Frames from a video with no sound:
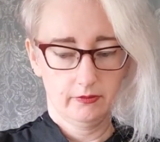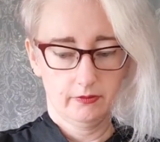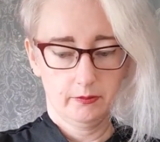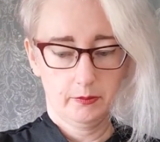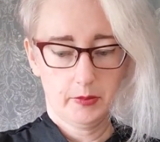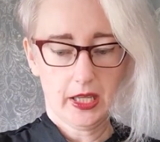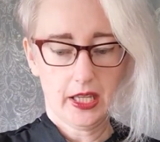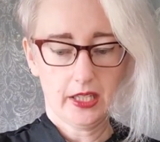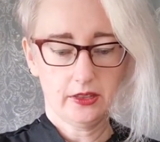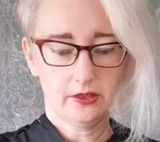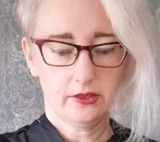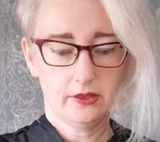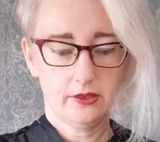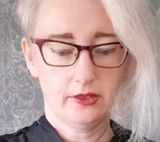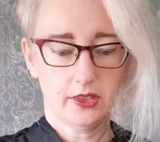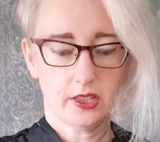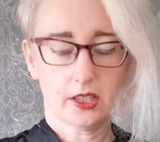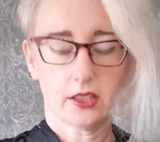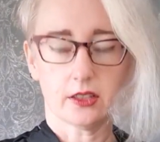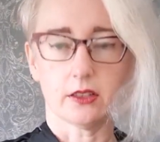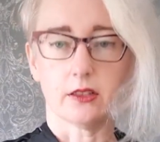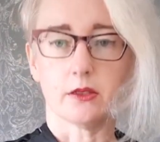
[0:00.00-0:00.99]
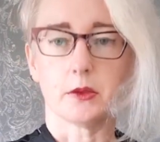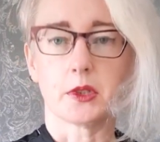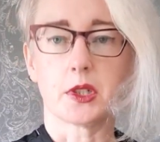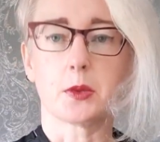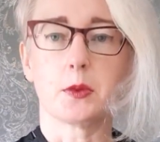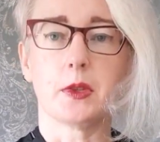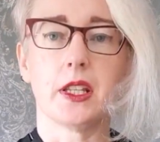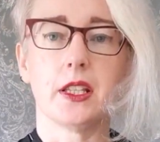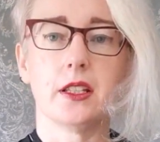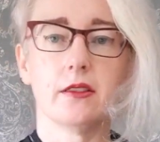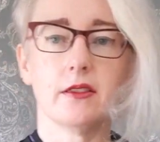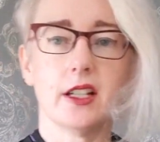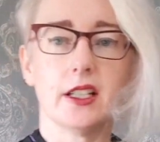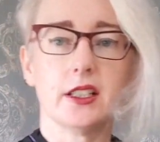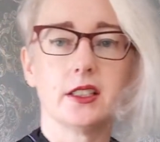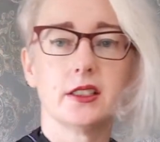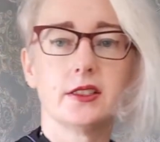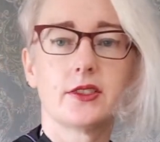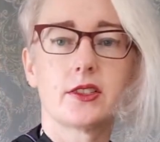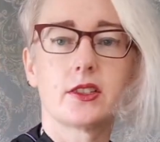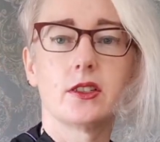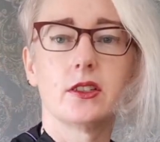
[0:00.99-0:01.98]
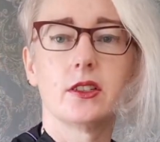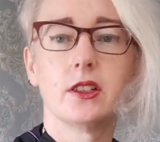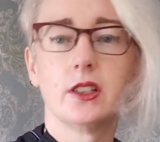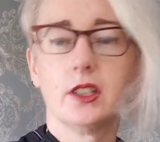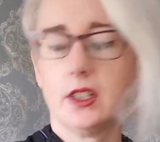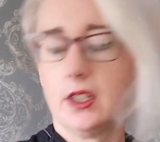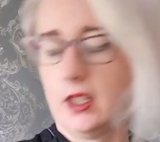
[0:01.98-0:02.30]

panels. I don't know which way around these go.